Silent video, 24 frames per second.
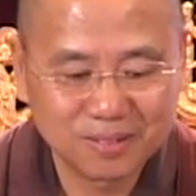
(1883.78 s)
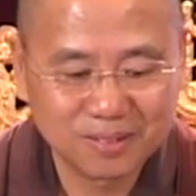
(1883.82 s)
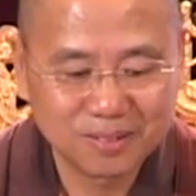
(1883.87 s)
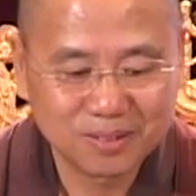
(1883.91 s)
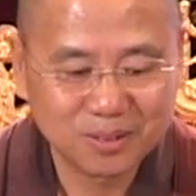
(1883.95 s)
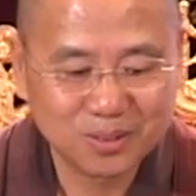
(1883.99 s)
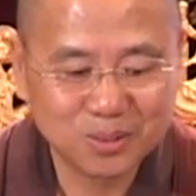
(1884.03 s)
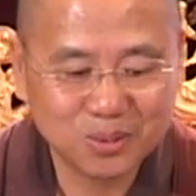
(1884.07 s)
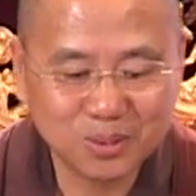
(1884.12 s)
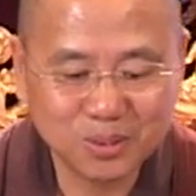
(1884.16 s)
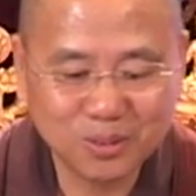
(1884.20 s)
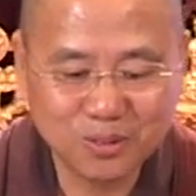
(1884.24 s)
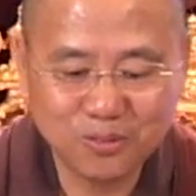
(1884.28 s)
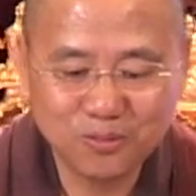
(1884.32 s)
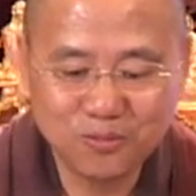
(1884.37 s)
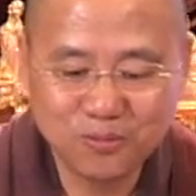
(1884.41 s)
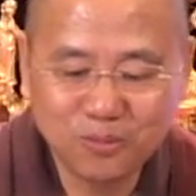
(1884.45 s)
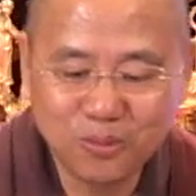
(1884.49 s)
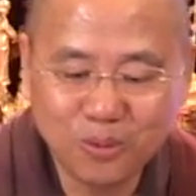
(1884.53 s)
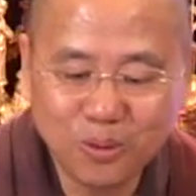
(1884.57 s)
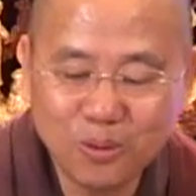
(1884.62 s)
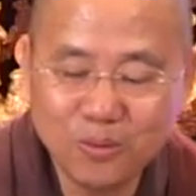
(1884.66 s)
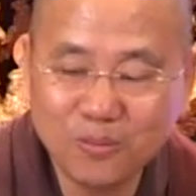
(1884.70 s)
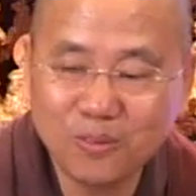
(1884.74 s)
So the
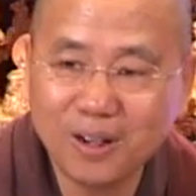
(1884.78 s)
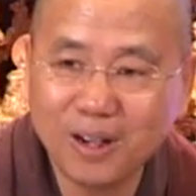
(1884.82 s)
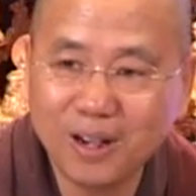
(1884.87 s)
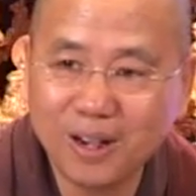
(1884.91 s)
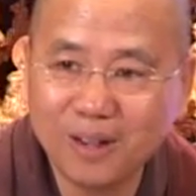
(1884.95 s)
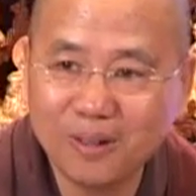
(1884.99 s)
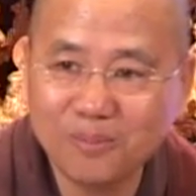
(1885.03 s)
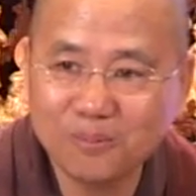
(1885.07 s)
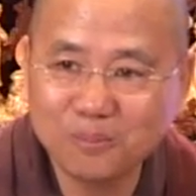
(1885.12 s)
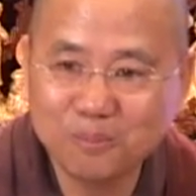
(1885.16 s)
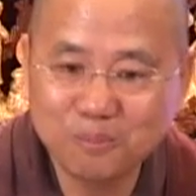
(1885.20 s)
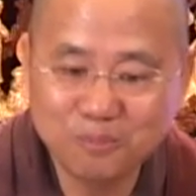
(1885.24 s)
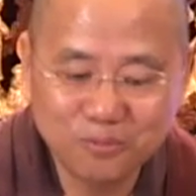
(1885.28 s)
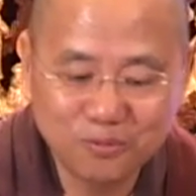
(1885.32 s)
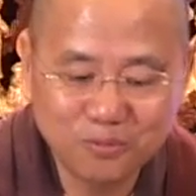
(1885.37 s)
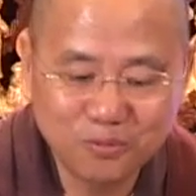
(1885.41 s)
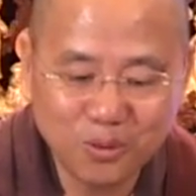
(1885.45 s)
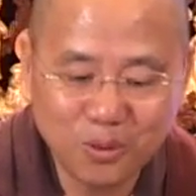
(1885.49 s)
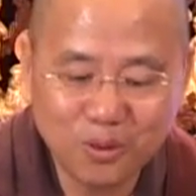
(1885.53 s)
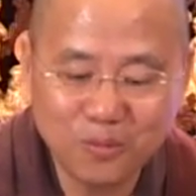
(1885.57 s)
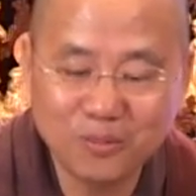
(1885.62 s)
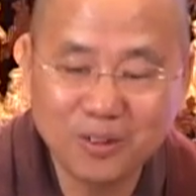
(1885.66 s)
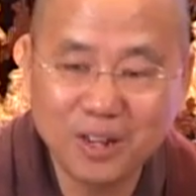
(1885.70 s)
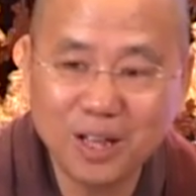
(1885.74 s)

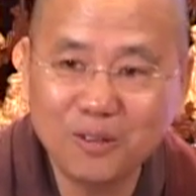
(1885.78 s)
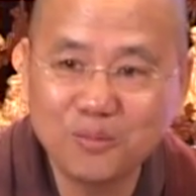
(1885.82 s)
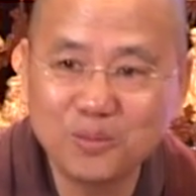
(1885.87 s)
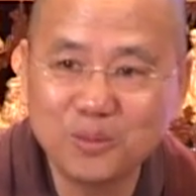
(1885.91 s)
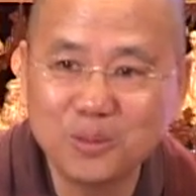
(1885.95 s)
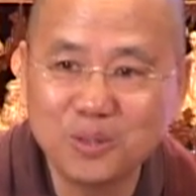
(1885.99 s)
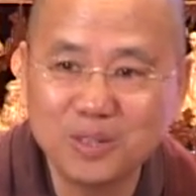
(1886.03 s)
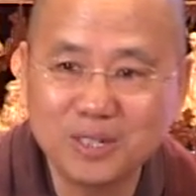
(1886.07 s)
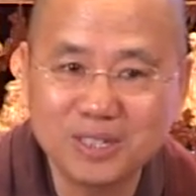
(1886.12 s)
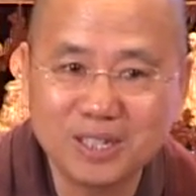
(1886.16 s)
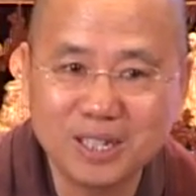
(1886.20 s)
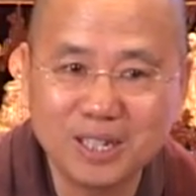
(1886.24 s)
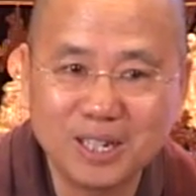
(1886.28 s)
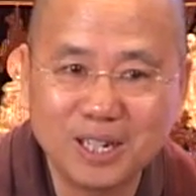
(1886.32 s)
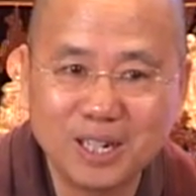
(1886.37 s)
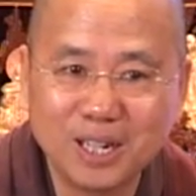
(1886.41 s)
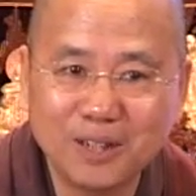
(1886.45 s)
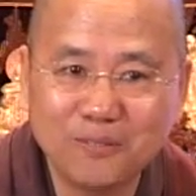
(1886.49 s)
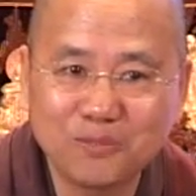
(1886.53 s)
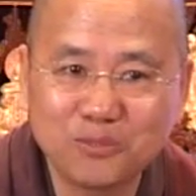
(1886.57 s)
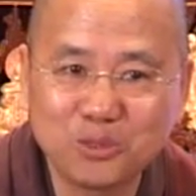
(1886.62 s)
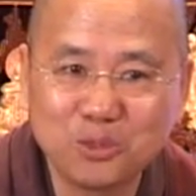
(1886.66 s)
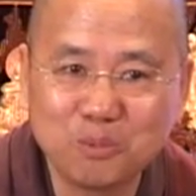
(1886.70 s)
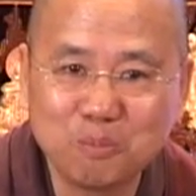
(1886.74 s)
fourth level is
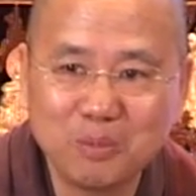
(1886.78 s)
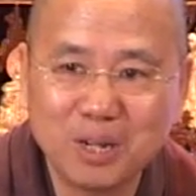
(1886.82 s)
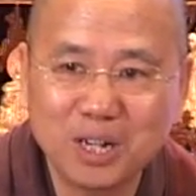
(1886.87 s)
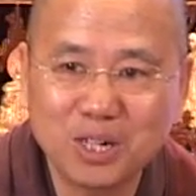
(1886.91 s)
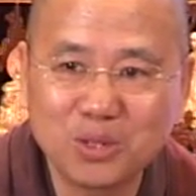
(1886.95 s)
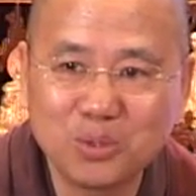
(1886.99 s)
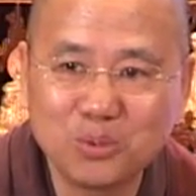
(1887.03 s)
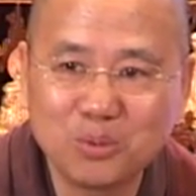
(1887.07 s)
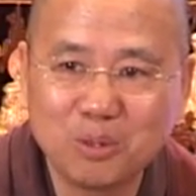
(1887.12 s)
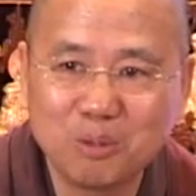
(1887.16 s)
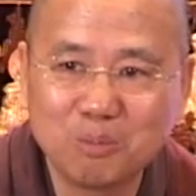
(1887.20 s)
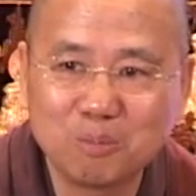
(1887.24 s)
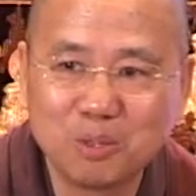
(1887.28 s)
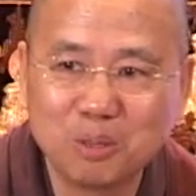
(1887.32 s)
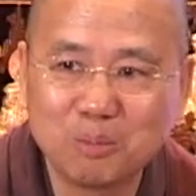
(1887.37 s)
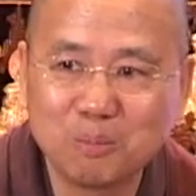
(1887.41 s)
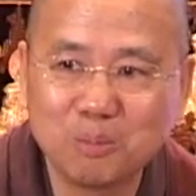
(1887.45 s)
enough to make you the